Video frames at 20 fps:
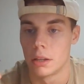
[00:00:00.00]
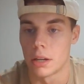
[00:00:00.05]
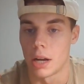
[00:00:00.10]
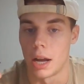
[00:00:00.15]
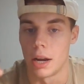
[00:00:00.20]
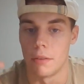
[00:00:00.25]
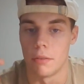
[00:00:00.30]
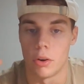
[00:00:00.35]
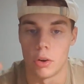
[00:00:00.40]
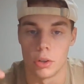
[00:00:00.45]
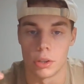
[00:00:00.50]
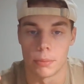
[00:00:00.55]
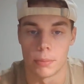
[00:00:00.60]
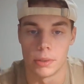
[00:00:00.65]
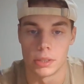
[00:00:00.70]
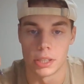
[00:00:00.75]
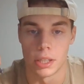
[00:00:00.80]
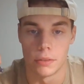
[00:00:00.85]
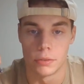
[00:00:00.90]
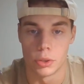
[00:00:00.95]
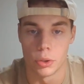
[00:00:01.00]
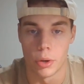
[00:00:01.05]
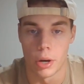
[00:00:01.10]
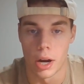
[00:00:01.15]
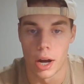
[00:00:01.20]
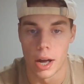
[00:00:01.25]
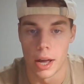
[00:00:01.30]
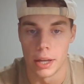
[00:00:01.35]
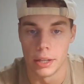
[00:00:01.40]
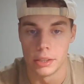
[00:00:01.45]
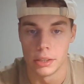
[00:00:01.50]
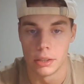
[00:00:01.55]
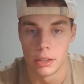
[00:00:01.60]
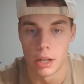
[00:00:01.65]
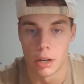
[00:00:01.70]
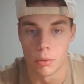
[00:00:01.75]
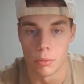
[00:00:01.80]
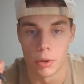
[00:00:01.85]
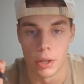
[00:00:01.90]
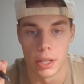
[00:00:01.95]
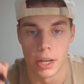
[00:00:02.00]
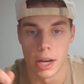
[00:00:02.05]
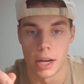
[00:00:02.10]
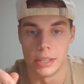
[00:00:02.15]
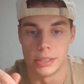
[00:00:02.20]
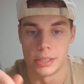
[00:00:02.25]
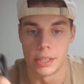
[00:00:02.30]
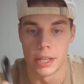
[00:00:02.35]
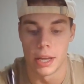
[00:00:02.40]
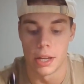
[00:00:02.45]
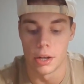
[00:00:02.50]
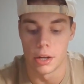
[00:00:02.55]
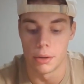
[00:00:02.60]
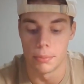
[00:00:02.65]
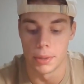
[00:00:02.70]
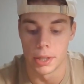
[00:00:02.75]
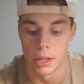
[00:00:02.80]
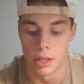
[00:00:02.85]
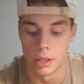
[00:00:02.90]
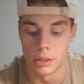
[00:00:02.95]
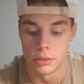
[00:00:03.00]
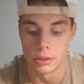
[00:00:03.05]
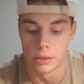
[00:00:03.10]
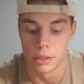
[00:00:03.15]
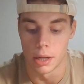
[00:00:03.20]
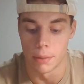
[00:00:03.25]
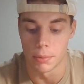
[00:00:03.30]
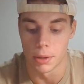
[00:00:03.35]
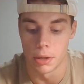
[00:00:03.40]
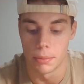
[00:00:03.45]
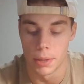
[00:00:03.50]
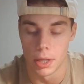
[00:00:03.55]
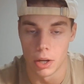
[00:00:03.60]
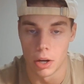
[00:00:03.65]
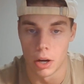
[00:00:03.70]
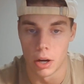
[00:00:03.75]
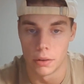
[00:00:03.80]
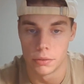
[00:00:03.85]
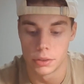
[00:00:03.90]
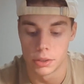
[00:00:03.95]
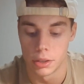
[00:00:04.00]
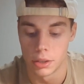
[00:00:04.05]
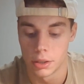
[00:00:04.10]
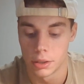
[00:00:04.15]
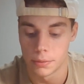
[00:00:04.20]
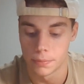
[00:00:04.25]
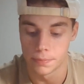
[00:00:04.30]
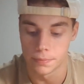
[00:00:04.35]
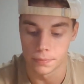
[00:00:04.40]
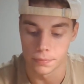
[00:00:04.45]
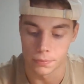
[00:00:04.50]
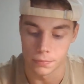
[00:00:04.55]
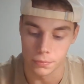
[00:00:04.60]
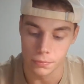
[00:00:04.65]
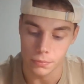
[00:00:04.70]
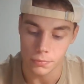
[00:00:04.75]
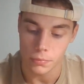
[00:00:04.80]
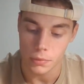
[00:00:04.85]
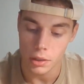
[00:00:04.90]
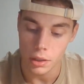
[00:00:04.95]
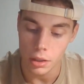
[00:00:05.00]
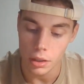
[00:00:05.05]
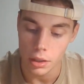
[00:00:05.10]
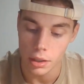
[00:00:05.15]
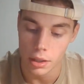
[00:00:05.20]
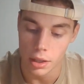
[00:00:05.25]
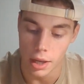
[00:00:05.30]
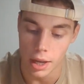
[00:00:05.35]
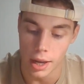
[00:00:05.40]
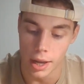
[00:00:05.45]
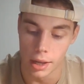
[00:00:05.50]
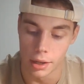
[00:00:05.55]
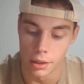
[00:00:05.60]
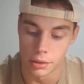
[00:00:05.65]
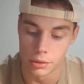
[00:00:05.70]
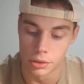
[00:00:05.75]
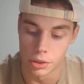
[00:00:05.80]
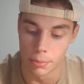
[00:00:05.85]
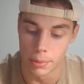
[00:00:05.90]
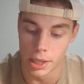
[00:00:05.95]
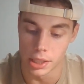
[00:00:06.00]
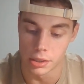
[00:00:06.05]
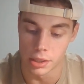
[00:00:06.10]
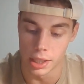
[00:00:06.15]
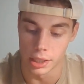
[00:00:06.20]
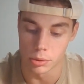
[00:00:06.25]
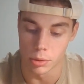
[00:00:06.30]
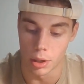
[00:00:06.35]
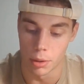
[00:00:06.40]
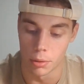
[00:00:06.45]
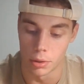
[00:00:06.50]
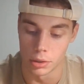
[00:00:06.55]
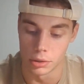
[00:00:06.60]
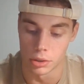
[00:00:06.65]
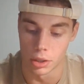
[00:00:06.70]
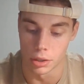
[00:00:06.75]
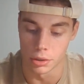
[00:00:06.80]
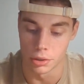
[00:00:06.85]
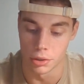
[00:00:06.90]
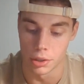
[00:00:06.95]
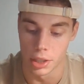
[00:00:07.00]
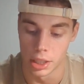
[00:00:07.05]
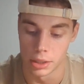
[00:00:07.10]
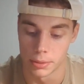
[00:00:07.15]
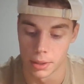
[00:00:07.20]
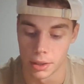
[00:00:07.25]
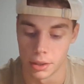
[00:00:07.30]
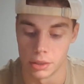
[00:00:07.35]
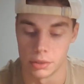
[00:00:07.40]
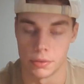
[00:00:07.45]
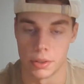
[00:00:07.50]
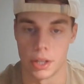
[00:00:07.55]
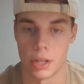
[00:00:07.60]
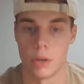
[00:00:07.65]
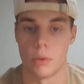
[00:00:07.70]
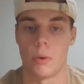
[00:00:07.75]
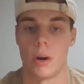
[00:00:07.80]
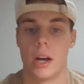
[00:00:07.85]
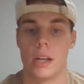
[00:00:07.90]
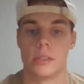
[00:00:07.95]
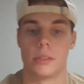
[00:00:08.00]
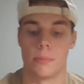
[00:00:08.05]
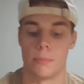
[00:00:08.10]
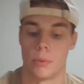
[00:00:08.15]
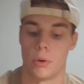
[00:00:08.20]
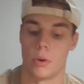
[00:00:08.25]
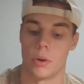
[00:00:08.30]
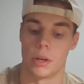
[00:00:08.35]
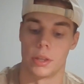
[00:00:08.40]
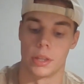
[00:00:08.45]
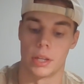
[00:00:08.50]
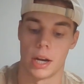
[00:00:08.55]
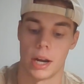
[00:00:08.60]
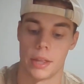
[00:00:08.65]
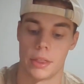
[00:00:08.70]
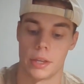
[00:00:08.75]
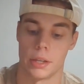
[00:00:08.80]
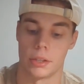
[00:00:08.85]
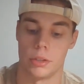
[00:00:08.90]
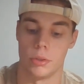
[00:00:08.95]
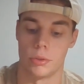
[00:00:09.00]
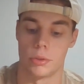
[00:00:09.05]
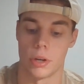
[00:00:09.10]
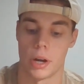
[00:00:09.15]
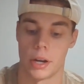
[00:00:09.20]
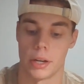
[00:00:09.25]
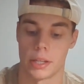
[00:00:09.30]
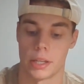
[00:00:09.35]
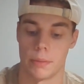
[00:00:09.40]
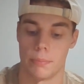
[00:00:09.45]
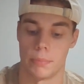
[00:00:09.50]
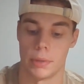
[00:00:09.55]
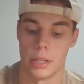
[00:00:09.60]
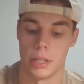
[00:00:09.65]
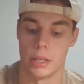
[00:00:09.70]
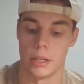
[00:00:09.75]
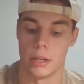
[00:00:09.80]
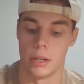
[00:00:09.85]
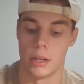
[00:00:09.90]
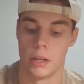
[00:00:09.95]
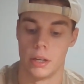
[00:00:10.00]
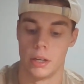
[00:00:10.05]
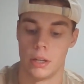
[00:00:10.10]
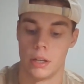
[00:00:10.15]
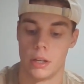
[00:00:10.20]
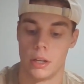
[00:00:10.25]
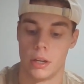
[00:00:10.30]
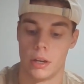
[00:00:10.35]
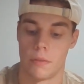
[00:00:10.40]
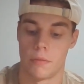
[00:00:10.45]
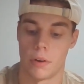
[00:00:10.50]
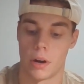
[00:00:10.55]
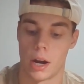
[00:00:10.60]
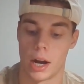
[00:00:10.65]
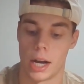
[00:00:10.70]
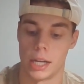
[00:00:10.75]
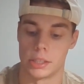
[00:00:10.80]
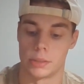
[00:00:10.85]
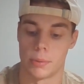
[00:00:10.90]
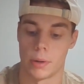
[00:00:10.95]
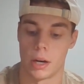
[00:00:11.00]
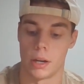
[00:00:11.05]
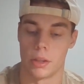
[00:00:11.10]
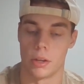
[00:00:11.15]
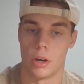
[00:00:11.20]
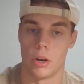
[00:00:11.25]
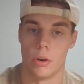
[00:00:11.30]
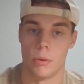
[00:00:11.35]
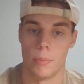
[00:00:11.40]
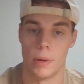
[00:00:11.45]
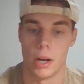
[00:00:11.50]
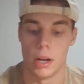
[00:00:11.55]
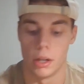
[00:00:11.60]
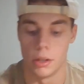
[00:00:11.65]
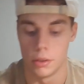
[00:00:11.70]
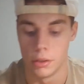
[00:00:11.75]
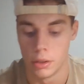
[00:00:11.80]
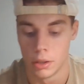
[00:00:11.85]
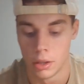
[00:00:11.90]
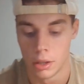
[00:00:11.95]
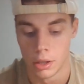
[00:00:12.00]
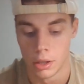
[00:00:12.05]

kind of holding myself to a really high standard because I'm going to be an officer. And so basically that's what I want to talk to you guys about in this video, why it's important that I think you try to compete for a high spot in the OML